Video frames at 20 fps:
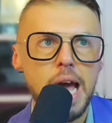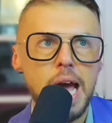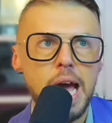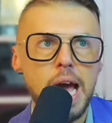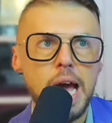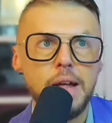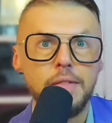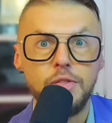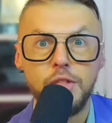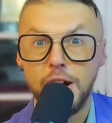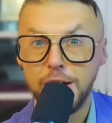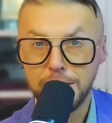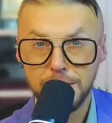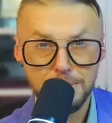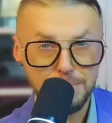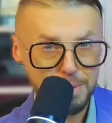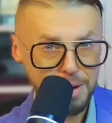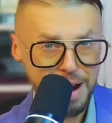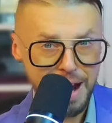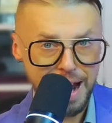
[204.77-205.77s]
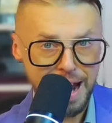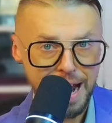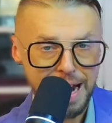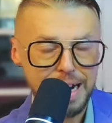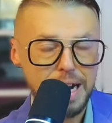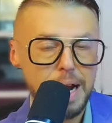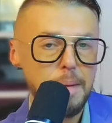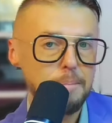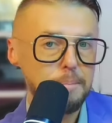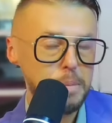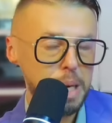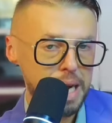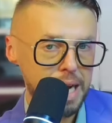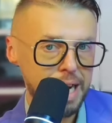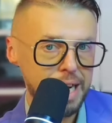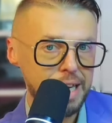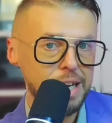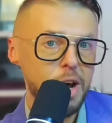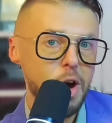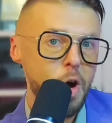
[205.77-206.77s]
not to brag,
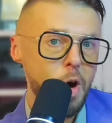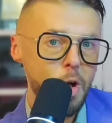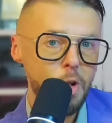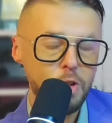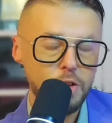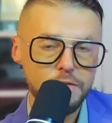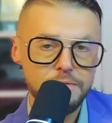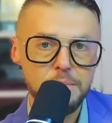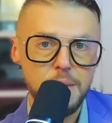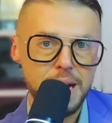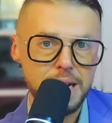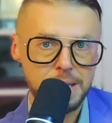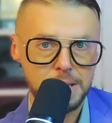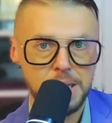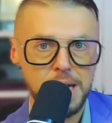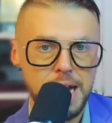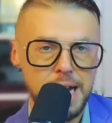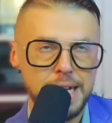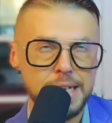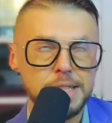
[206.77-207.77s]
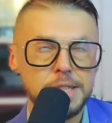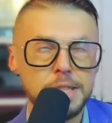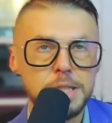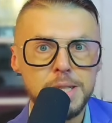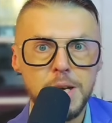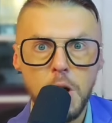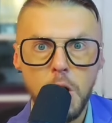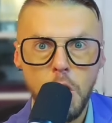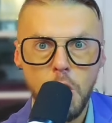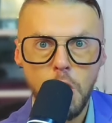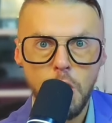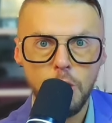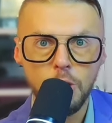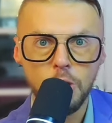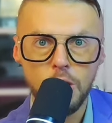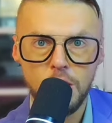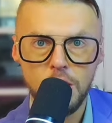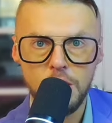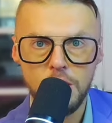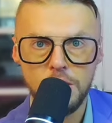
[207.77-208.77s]
but all of my clients, all
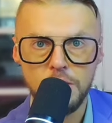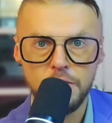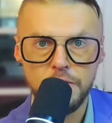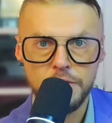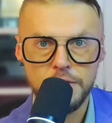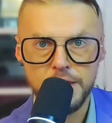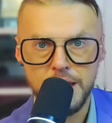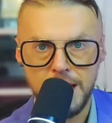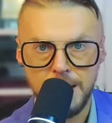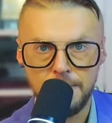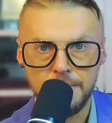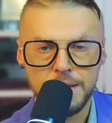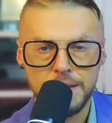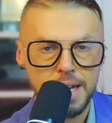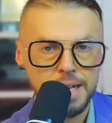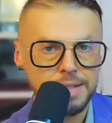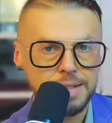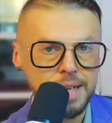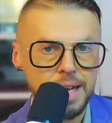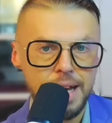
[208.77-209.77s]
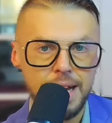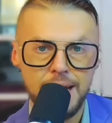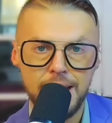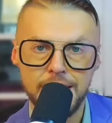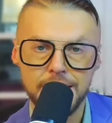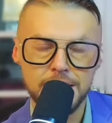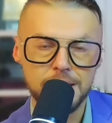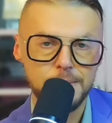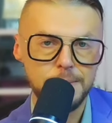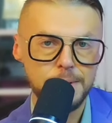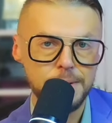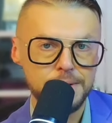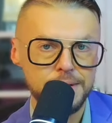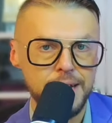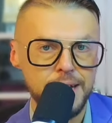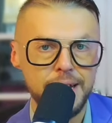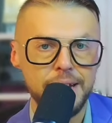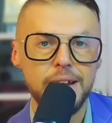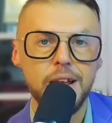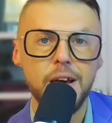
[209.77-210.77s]
of them, yes,
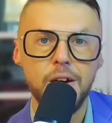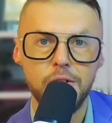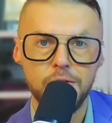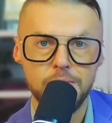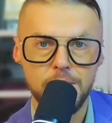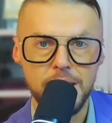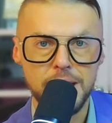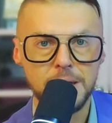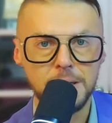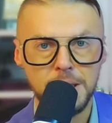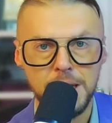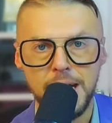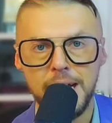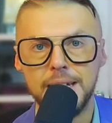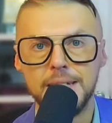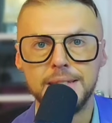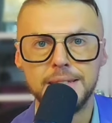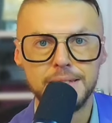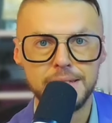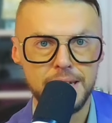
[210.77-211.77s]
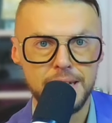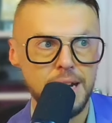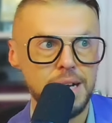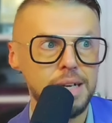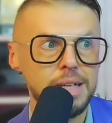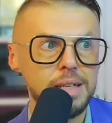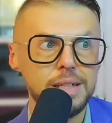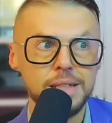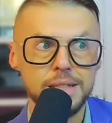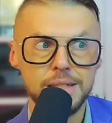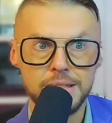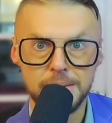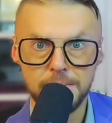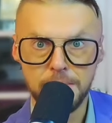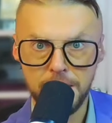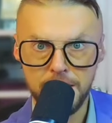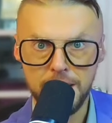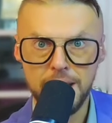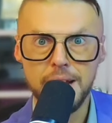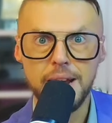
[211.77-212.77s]
100% of my clients get
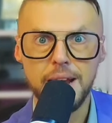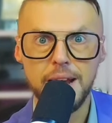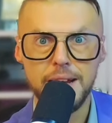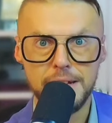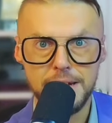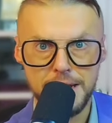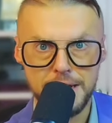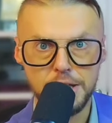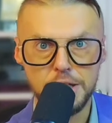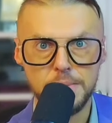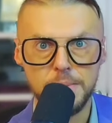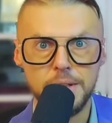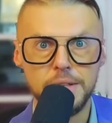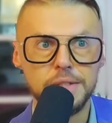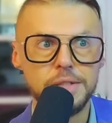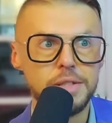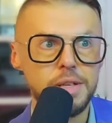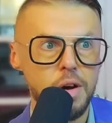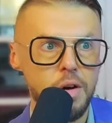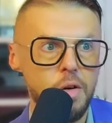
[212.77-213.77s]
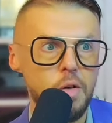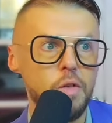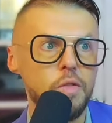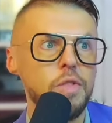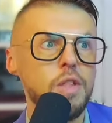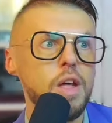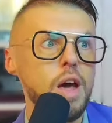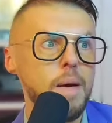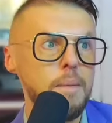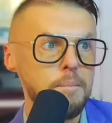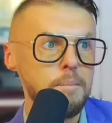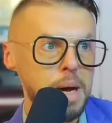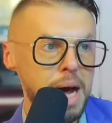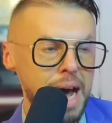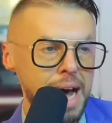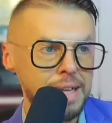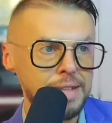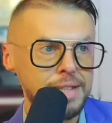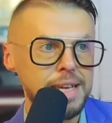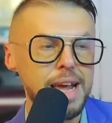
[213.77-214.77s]
speaking engagements on
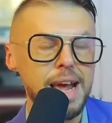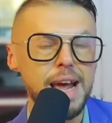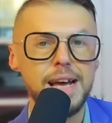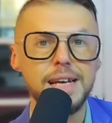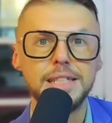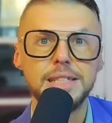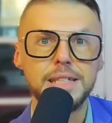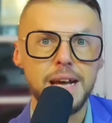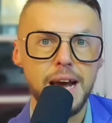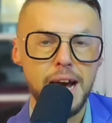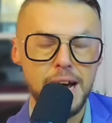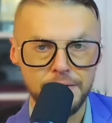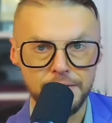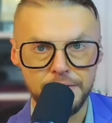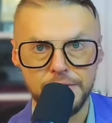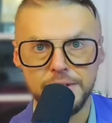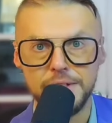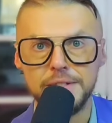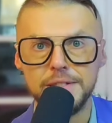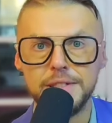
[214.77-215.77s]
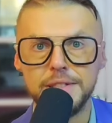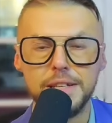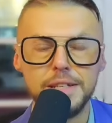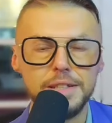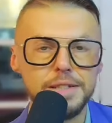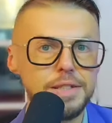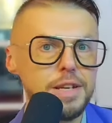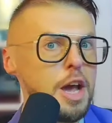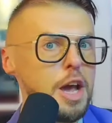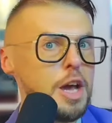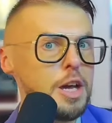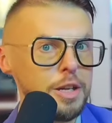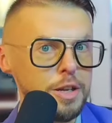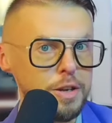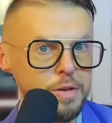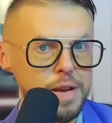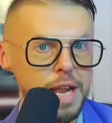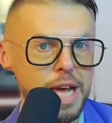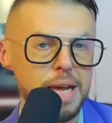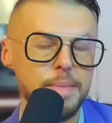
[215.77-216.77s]
podcasts, conferences, you
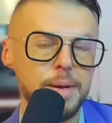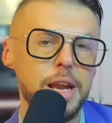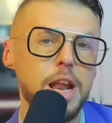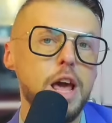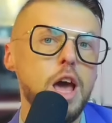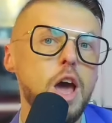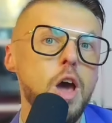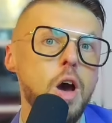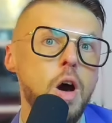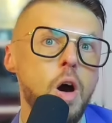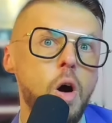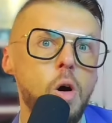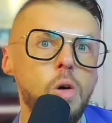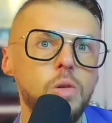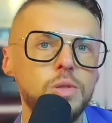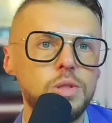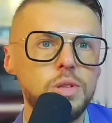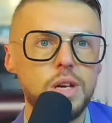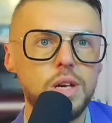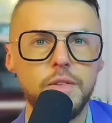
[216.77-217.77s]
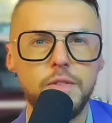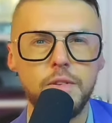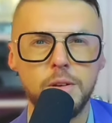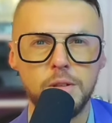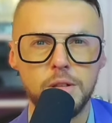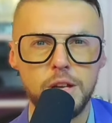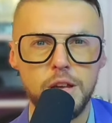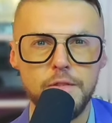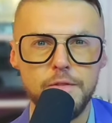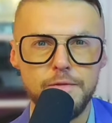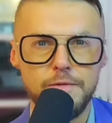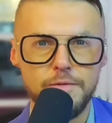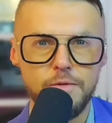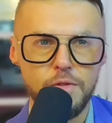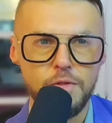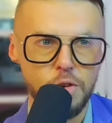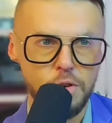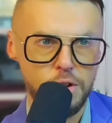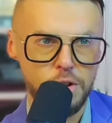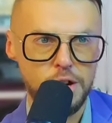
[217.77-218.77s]
name it. Also, if you're looking
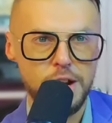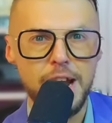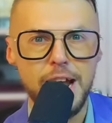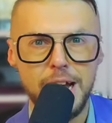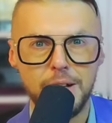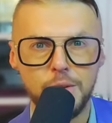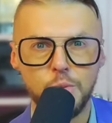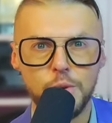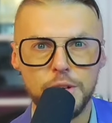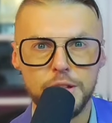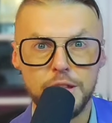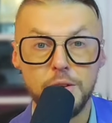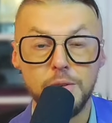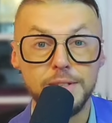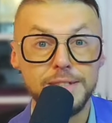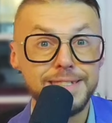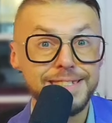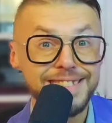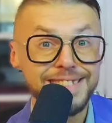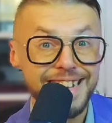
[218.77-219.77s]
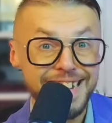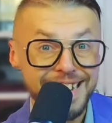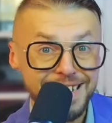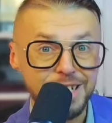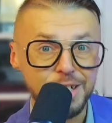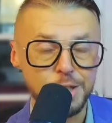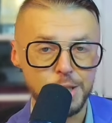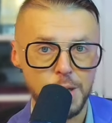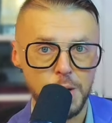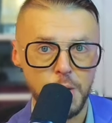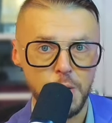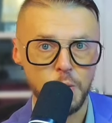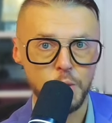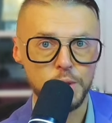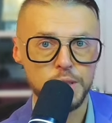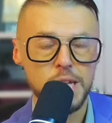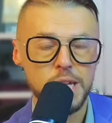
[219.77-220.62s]
for help with your sales goals,